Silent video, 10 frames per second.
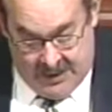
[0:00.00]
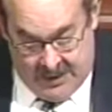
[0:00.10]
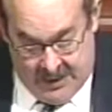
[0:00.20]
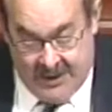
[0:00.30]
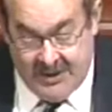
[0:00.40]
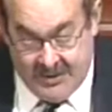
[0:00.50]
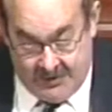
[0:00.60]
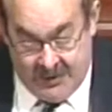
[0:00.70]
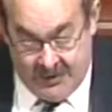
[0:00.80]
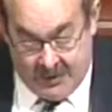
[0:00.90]
In each
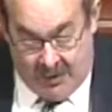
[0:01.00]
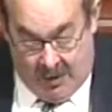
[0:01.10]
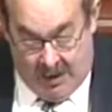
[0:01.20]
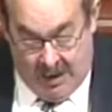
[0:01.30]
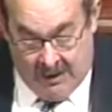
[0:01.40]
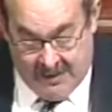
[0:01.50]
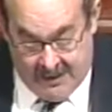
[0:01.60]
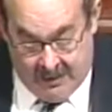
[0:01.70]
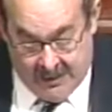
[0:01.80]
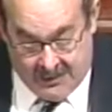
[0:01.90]
of you are our
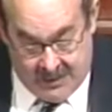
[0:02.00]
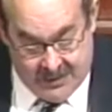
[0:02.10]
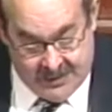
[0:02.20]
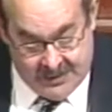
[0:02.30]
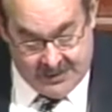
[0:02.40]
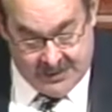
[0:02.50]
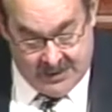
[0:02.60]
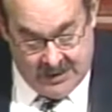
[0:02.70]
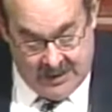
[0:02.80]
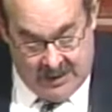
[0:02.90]
dearest wishes,
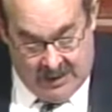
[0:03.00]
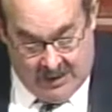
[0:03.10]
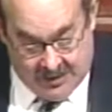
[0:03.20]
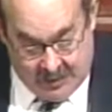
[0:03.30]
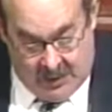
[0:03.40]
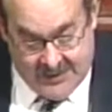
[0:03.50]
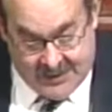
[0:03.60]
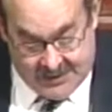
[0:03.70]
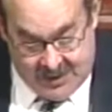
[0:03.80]
our choicest